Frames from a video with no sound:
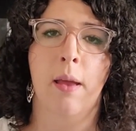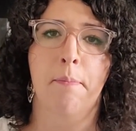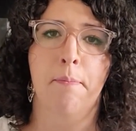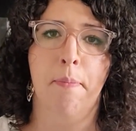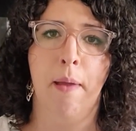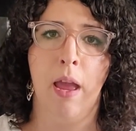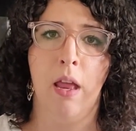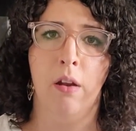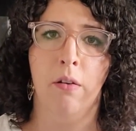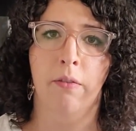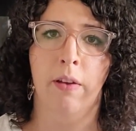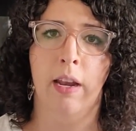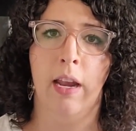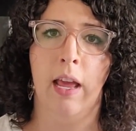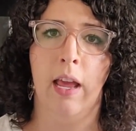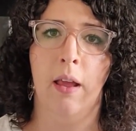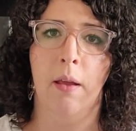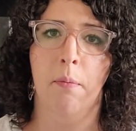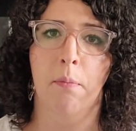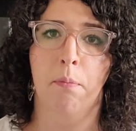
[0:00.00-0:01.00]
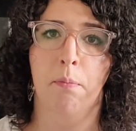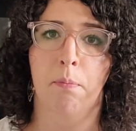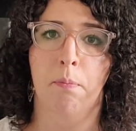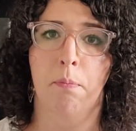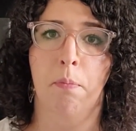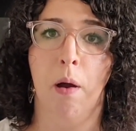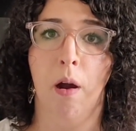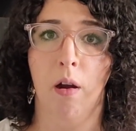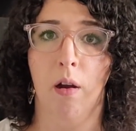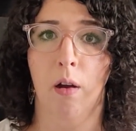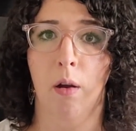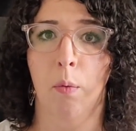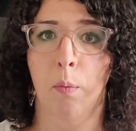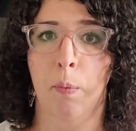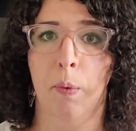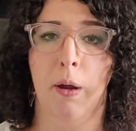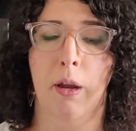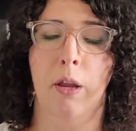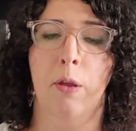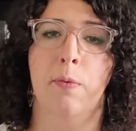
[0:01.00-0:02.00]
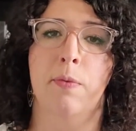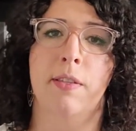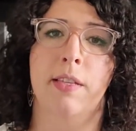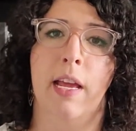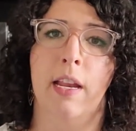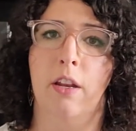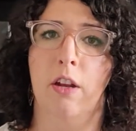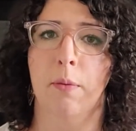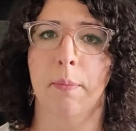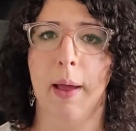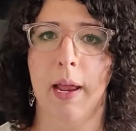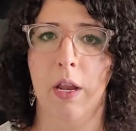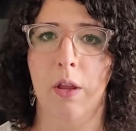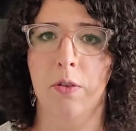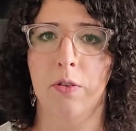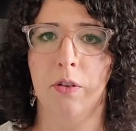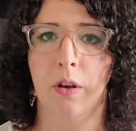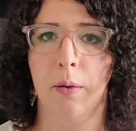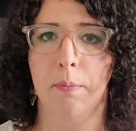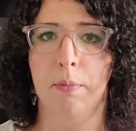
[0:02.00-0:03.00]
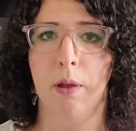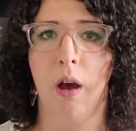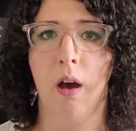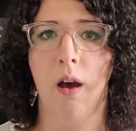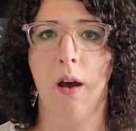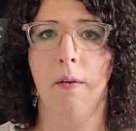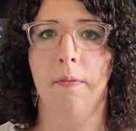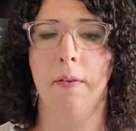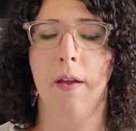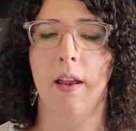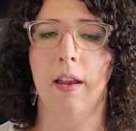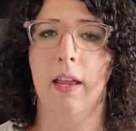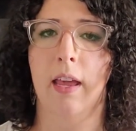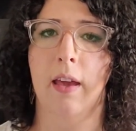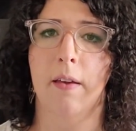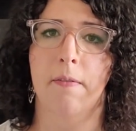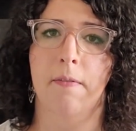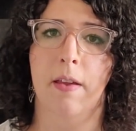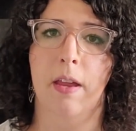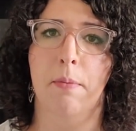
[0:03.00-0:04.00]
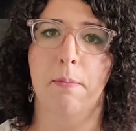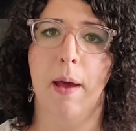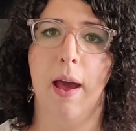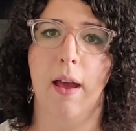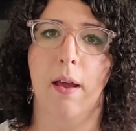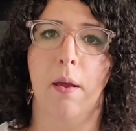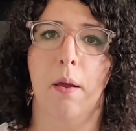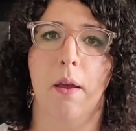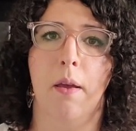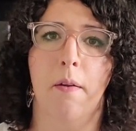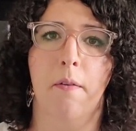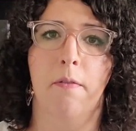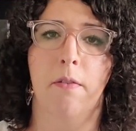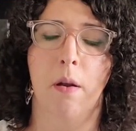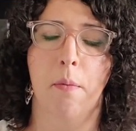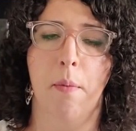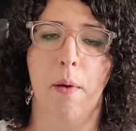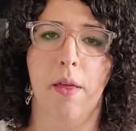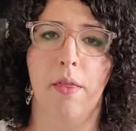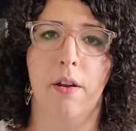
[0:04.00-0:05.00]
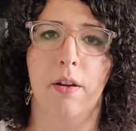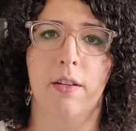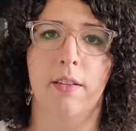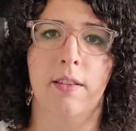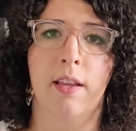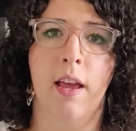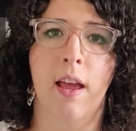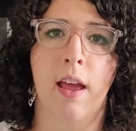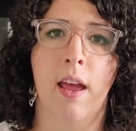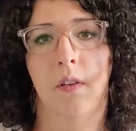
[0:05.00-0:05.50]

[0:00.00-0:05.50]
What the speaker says: beta reading part where you send your manuscript off and get feedback from others.